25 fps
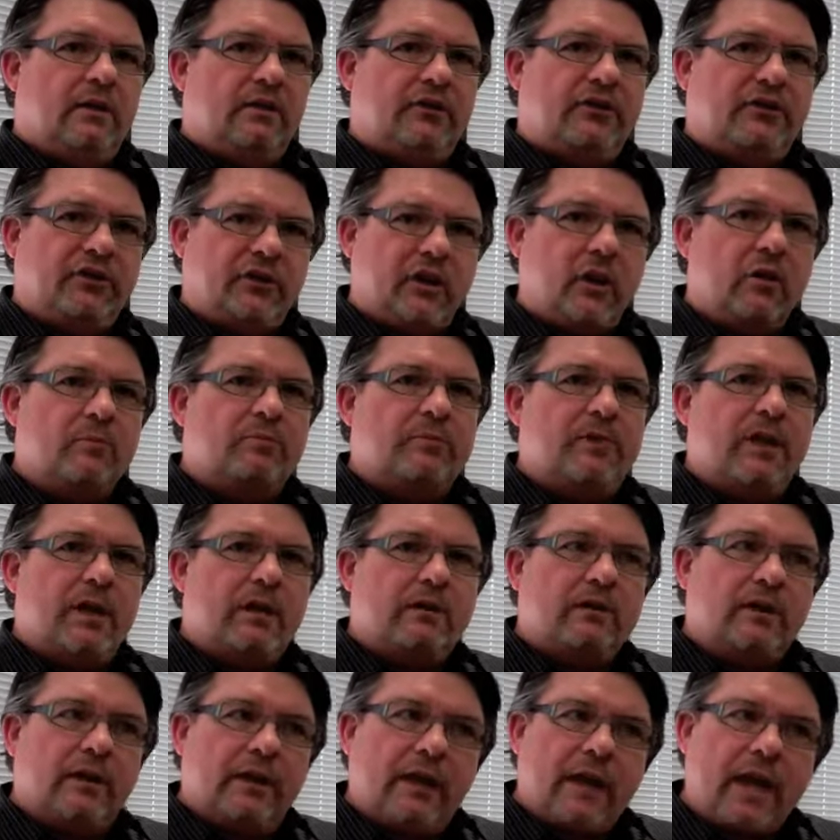scoped
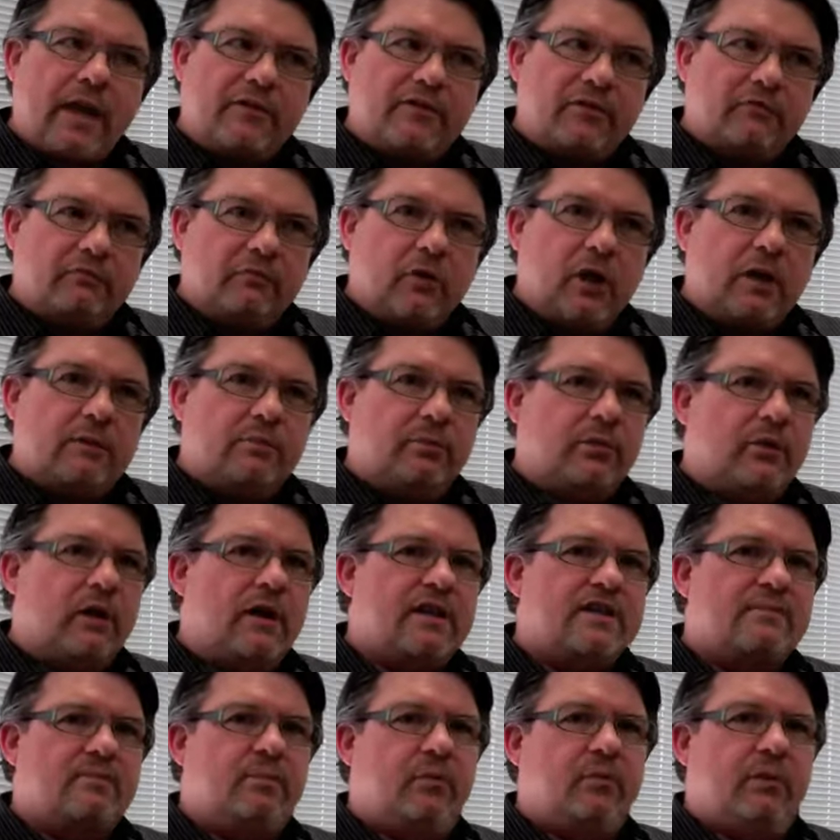out and at the right
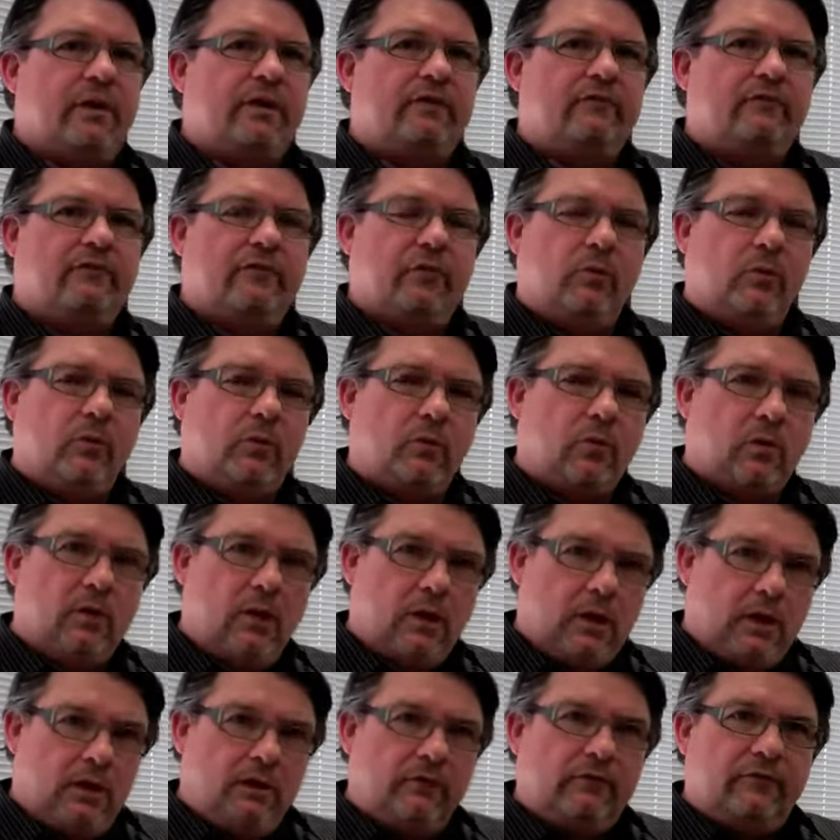price point for
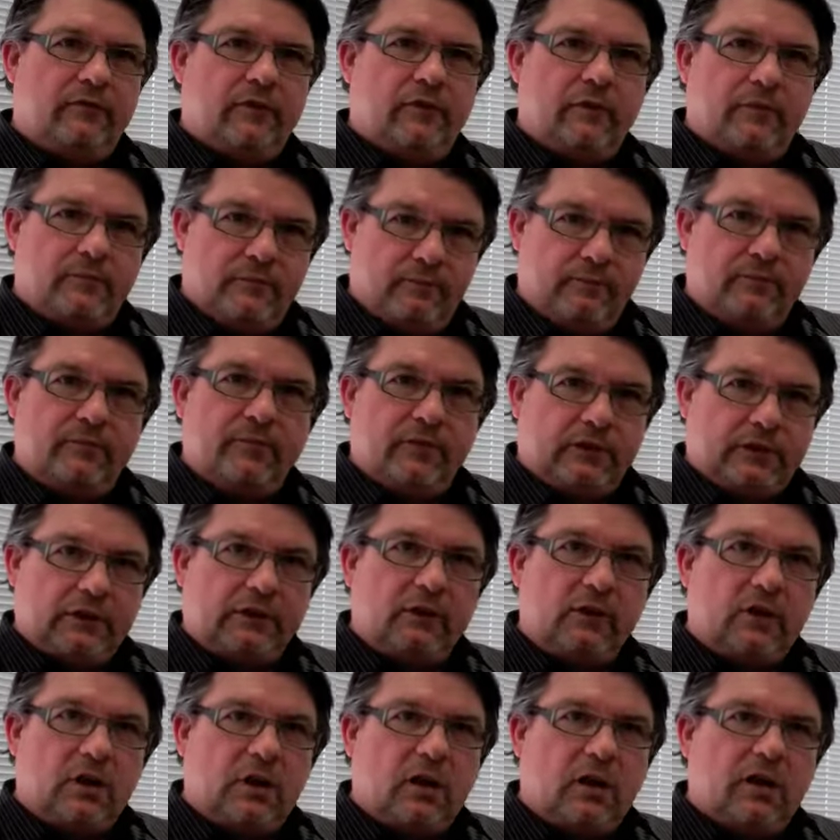the
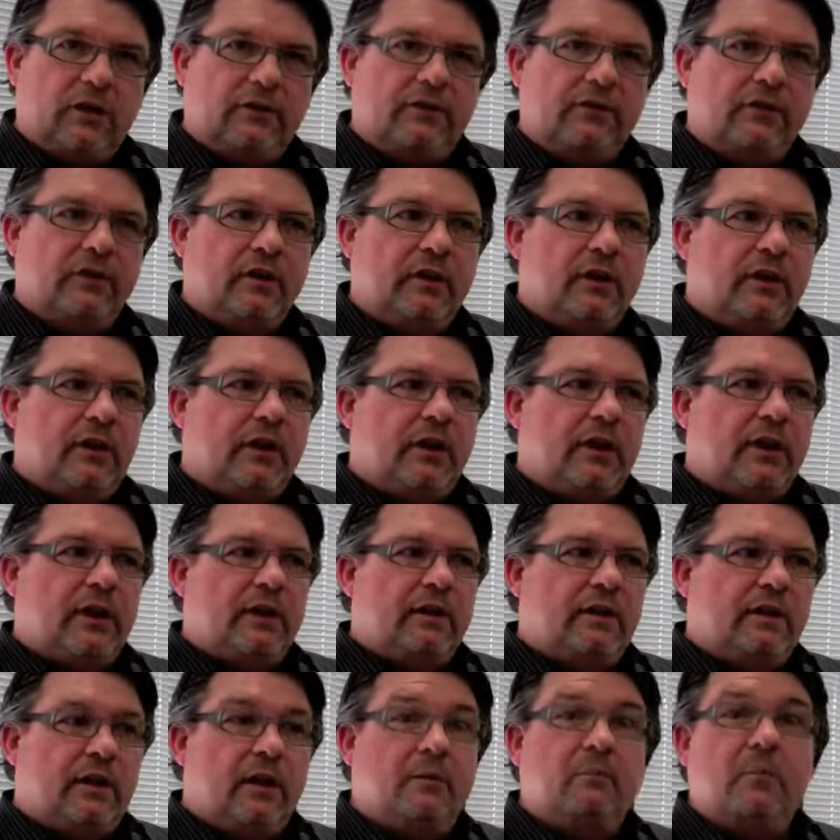little guys.
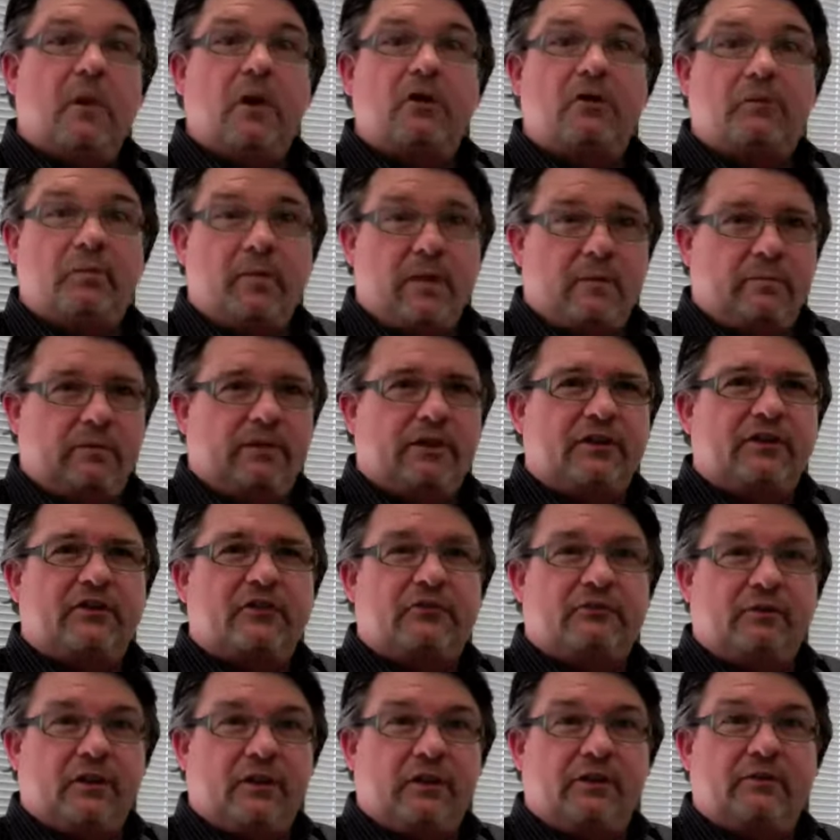And most people in
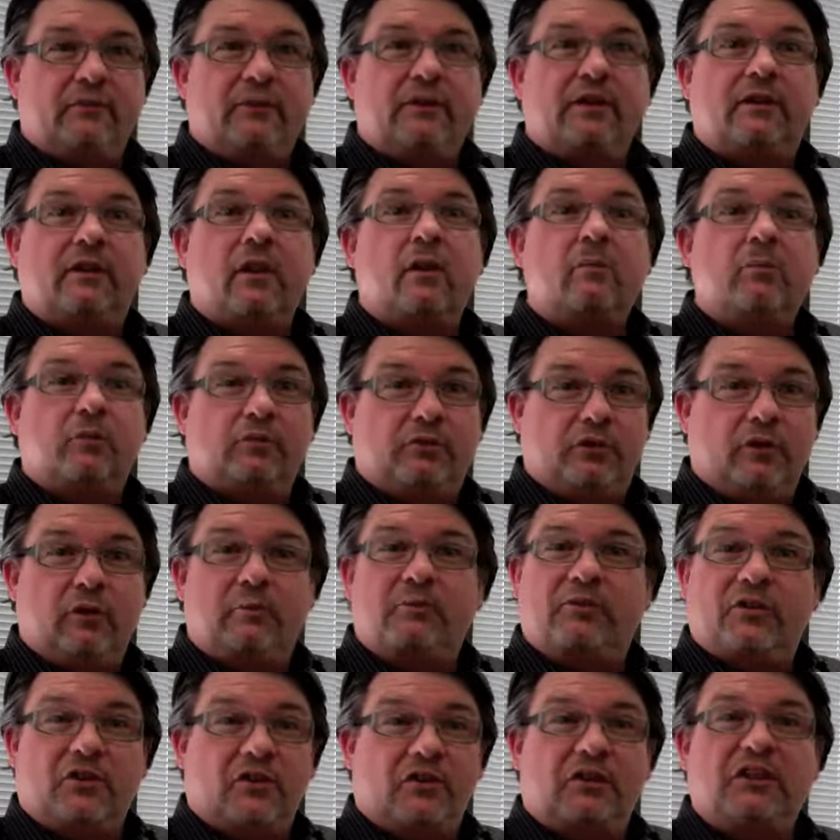Australia in global
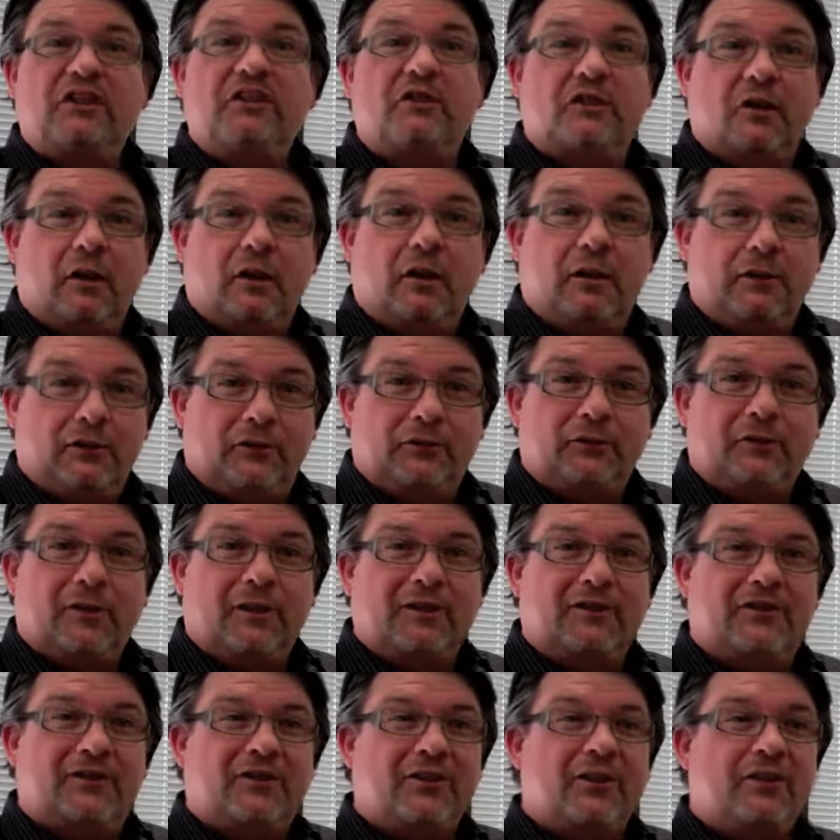terms are the little guys,
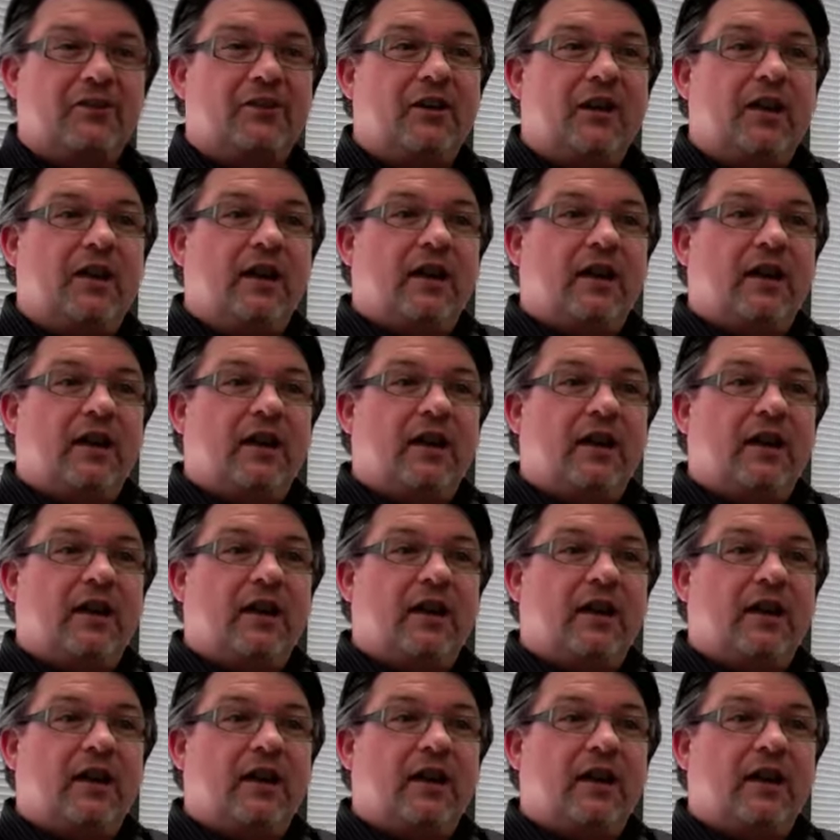right? So